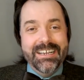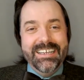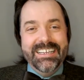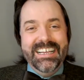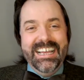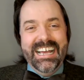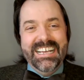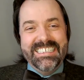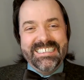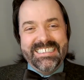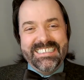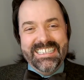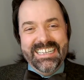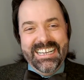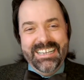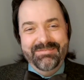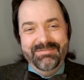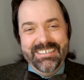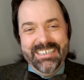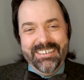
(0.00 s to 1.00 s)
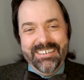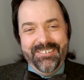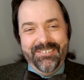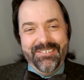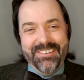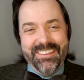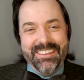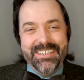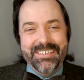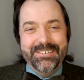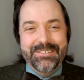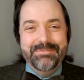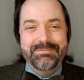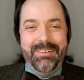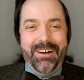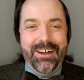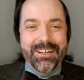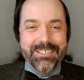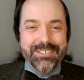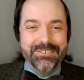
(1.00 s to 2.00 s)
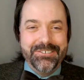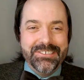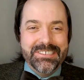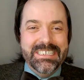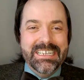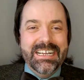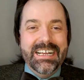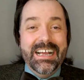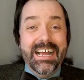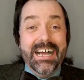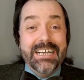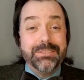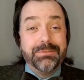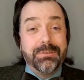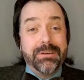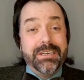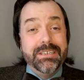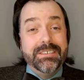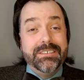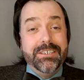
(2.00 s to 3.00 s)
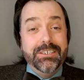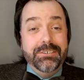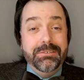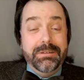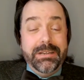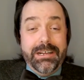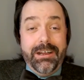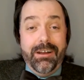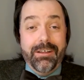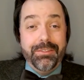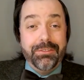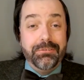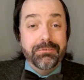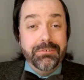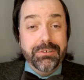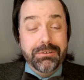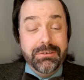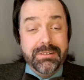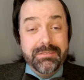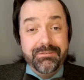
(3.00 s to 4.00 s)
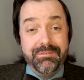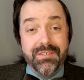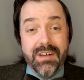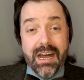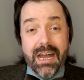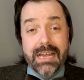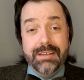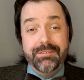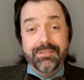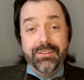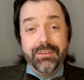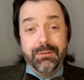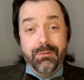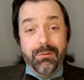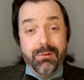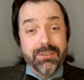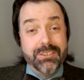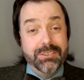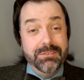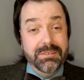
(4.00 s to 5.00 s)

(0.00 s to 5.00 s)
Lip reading: Yes, I'm here with the new module as we're continuing on through Unit 5 of the course.